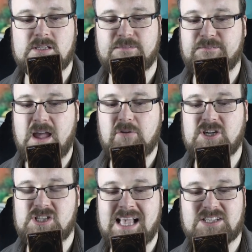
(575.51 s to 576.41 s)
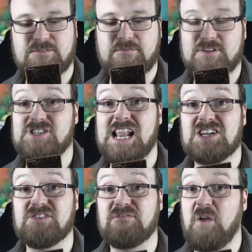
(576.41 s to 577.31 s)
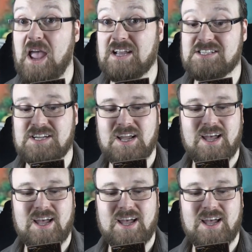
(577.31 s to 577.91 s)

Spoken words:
It's a fairy / effect.